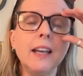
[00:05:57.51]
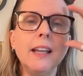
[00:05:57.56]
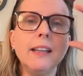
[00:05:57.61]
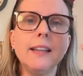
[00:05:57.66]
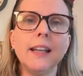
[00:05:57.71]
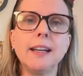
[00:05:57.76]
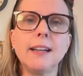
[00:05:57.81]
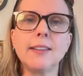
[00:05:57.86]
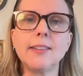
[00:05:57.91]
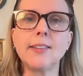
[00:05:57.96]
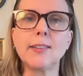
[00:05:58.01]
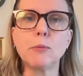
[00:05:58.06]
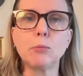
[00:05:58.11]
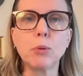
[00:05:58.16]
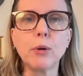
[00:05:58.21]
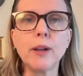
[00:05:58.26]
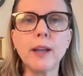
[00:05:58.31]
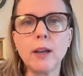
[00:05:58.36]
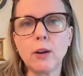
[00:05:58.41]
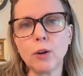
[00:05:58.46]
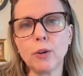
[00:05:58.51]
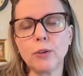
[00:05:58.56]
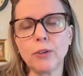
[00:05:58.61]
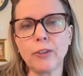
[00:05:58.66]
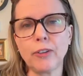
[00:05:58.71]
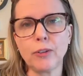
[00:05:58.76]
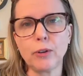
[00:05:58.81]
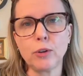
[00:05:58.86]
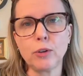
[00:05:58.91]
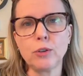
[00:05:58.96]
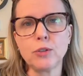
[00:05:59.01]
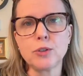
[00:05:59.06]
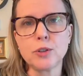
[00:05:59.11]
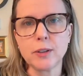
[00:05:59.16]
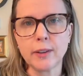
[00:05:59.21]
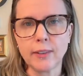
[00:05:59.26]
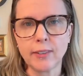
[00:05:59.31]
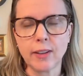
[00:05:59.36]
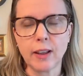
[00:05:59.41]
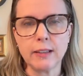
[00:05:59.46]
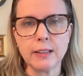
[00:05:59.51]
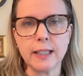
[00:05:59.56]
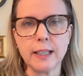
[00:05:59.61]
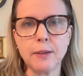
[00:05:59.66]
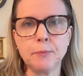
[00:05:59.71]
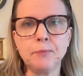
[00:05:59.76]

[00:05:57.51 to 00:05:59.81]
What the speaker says: that it's the precursor to selling.